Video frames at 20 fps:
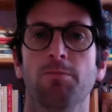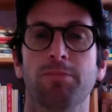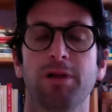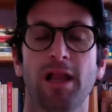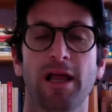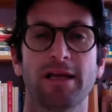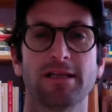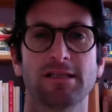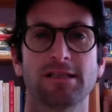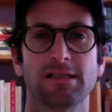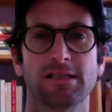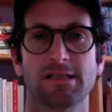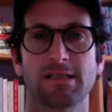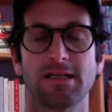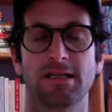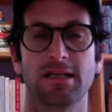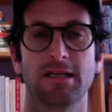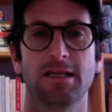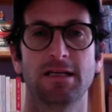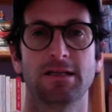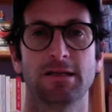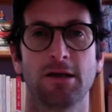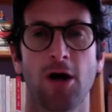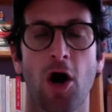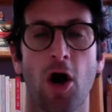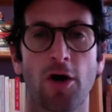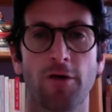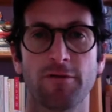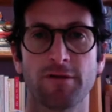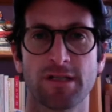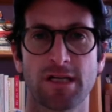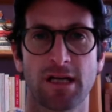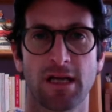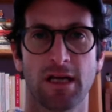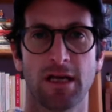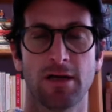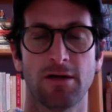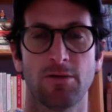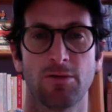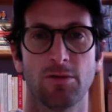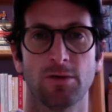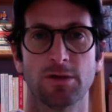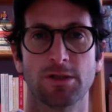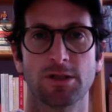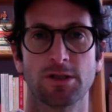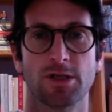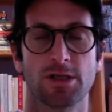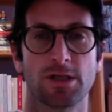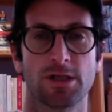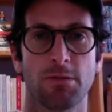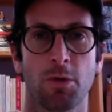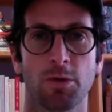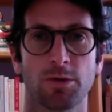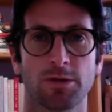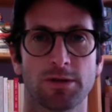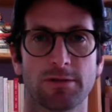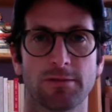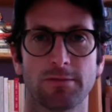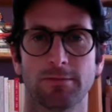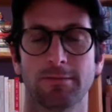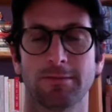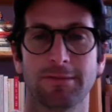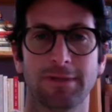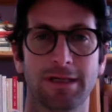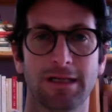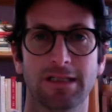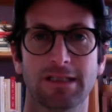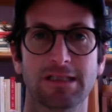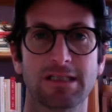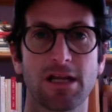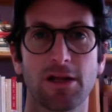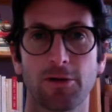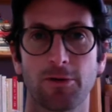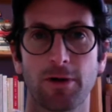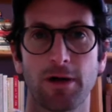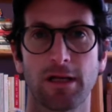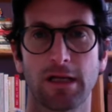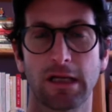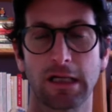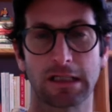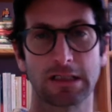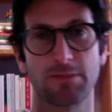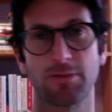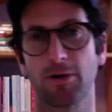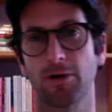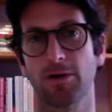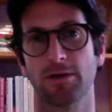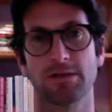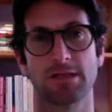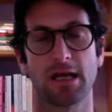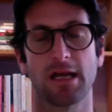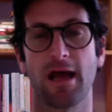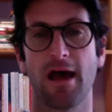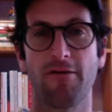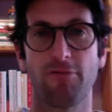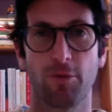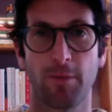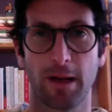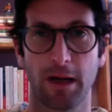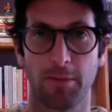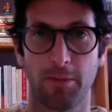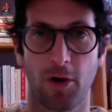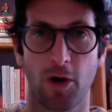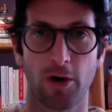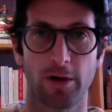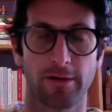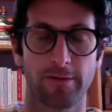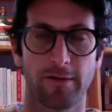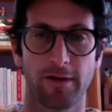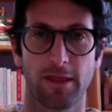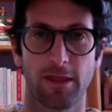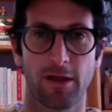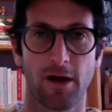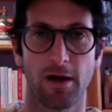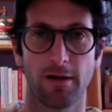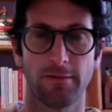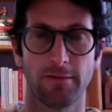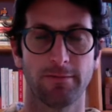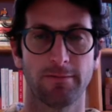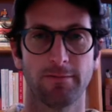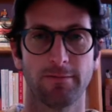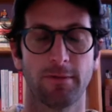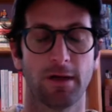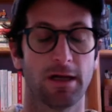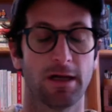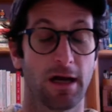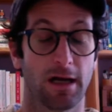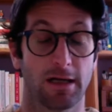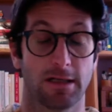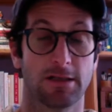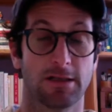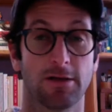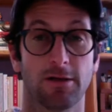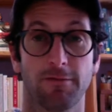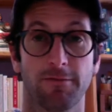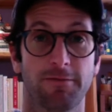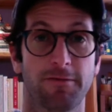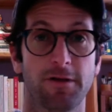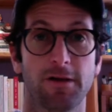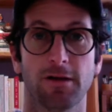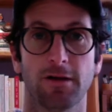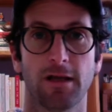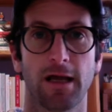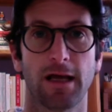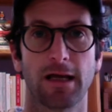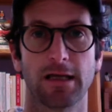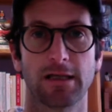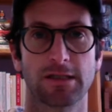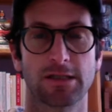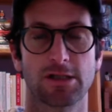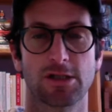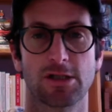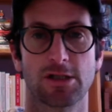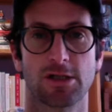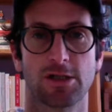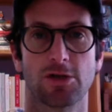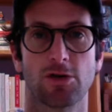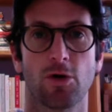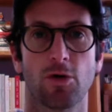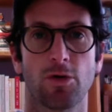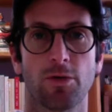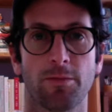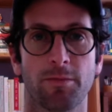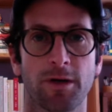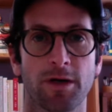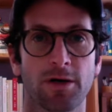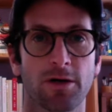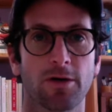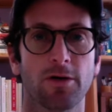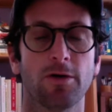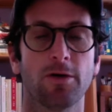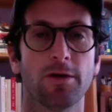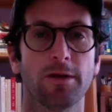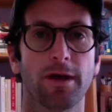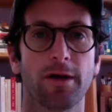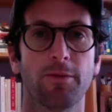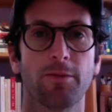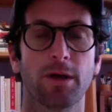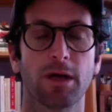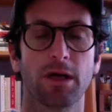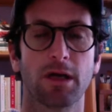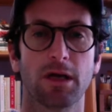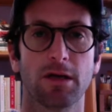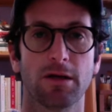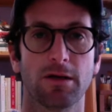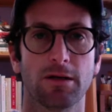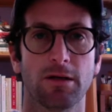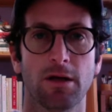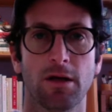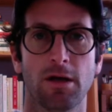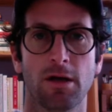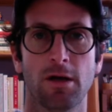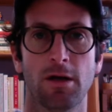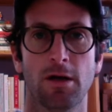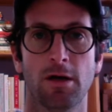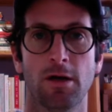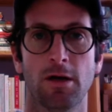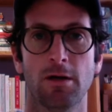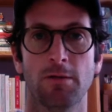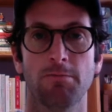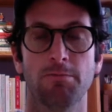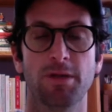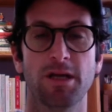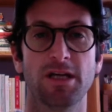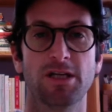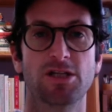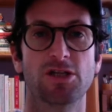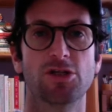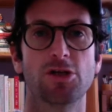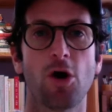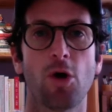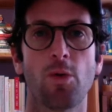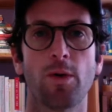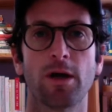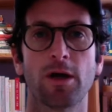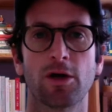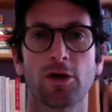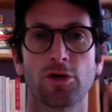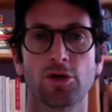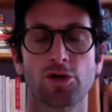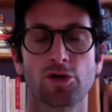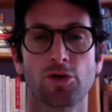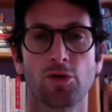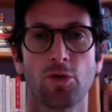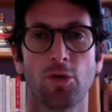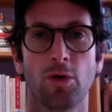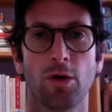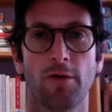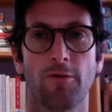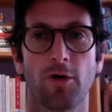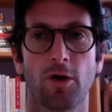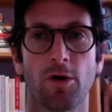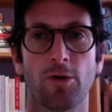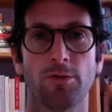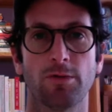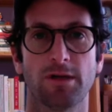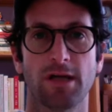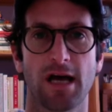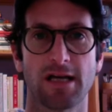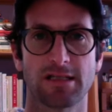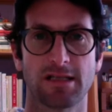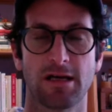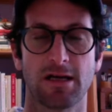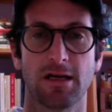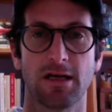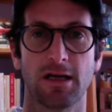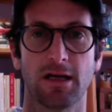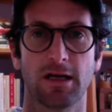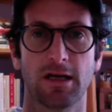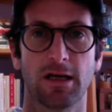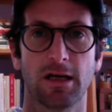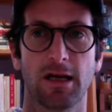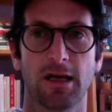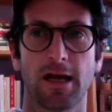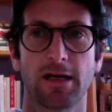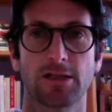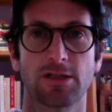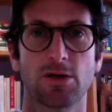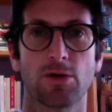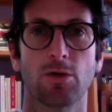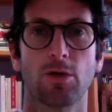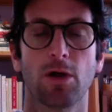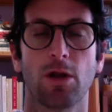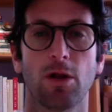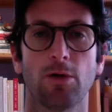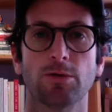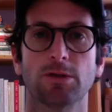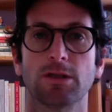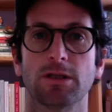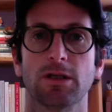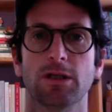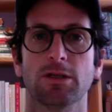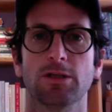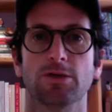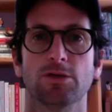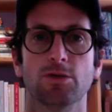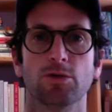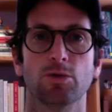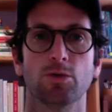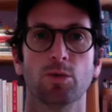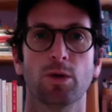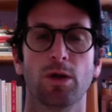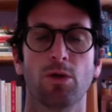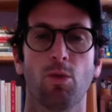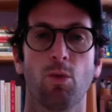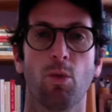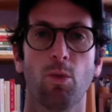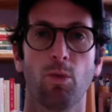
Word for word: planting a seed and harvesting it was just the most exhilarating experience i'd ever been a part of i thought and I still feel like it's just a total miracle that we can be so in control of our own destiny and connect so closely to with